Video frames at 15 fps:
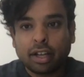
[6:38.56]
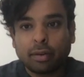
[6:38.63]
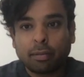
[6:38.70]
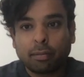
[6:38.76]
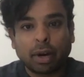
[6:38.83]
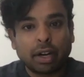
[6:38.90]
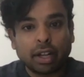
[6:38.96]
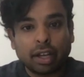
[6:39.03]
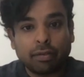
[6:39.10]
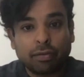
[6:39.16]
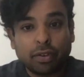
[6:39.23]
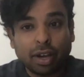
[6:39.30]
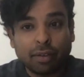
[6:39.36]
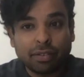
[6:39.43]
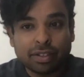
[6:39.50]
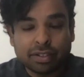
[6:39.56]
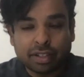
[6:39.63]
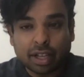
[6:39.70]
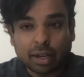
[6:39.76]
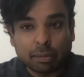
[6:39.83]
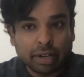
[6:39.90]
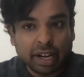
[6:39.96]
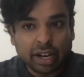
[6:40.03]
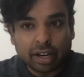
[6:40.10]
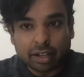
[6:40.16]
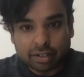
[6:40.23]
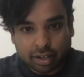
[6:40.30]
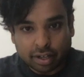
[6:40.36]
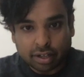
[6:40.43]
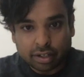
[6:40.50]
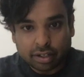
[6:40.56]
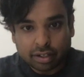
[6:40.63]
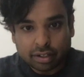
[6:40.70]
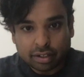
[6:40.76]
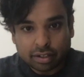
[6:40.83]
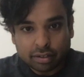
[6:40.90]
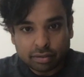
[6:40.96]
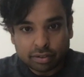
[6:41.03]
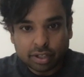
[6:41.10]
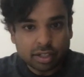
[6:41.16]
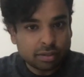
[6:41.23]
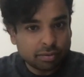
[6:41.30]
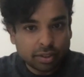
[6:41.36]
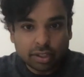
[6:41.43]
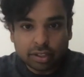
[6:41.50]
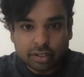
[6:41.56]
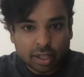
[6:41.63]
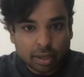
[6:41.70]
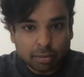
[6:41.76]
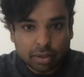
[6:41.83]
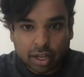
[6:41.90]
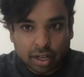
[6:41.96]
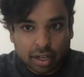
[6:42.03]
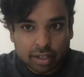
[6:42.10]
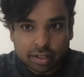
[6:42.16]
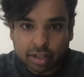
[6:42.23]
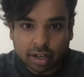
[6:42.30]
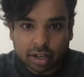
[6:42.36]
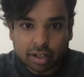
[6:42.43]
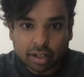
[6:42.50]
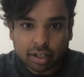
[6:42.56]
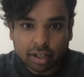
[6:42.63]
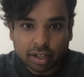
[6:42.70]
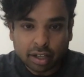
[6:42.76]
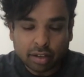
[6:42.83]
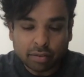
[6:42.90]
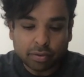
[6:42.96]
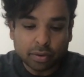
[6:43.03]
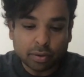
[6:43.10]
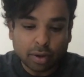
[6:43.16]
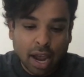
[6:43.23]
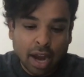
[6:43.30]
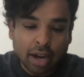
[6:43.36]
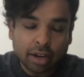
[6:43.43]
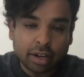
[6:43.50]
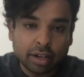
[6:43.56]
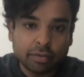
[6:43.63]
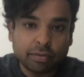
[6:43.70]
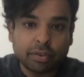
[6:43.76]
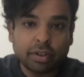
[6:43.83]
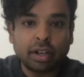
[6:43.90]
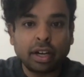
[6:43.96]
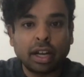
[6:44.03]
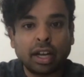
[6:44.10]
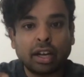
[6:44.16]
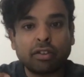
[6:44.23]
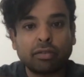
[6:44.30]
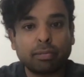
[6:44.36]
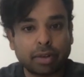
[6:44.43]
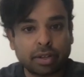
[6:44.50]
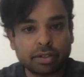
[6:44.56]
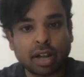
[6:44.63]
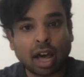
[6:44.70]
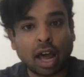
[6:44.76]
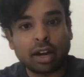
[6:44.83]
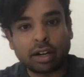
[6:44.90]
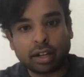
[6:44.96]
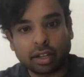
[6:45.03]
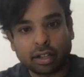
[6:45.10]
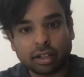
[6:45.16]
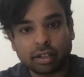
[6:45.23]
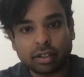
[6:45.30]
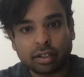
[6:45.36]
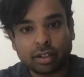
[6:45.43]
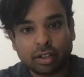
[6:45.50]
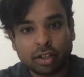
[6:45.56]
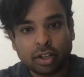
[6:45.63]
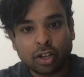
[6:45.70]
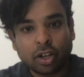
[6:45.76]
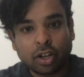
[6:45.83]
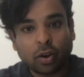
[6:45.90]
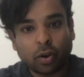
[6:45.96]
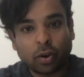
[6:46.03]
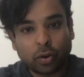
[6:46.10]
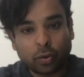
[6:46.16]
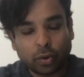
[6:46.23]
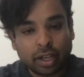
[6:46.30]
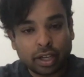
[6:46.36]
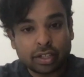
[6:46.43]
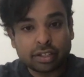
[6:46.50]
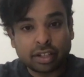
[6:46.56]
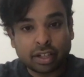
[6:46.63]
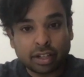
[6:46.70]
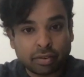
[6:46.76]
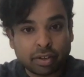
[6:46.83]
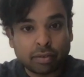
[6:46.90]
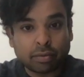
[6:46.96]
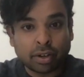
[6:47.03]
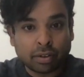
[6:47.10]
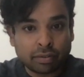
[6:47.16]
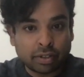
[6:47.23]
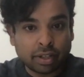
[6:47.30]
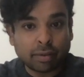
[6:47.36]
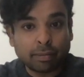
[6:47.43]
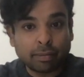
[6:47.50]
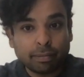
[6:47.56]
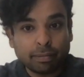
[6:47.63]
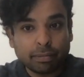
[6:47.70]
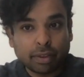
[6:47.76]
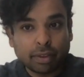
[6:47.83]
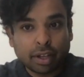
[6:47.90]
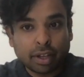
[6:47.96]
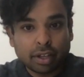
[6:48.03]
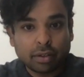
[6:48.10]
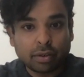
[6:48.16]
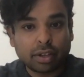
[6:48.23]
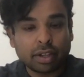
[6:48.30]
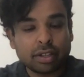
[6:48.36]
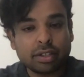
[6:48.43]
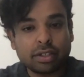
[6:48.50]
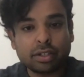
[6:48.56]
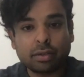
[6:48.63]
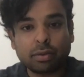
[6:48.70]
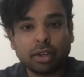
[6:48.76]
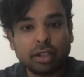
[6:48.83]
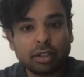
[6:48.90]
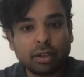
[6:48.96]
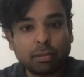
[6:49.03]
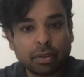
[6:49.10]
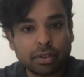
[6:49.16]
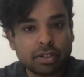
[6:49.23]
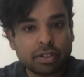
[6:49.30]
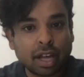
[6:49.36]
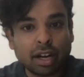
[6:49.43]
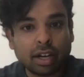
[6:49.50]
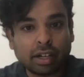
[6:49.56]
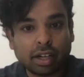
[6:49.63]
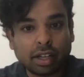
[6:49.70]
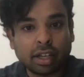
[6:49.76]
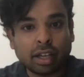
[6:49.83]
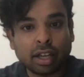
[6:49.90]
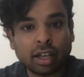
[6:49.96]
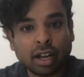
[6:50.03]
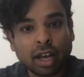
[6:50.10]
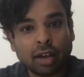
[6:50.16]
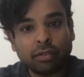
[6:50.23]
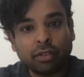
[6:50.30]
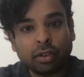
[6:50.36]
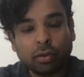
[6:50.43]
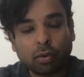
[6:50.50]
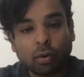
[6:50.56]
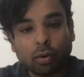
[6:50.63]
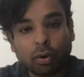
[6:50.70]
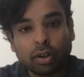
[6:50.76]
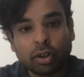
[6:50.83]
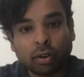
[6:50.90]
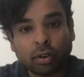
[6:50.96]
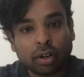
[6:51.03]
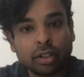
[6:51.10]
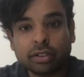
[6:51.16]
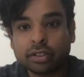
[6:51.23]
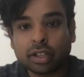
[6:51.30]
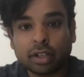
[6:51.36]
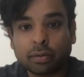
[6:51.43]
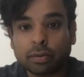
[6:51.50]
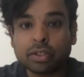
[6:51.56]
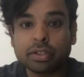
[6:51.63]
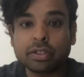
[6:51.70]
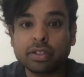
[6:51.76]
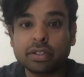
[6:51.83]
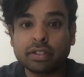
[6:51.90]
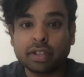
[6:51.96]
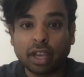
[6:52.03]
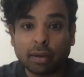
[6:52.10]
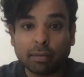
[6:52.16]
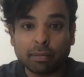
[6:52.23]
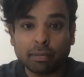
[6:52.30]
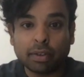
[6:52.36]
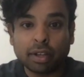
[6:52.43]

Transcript: But if you have the same data set, just with the same data set, if you add a different layer of personality onto each and every one of them, you can just tweak the personality and have the core knowledge set, which is the same.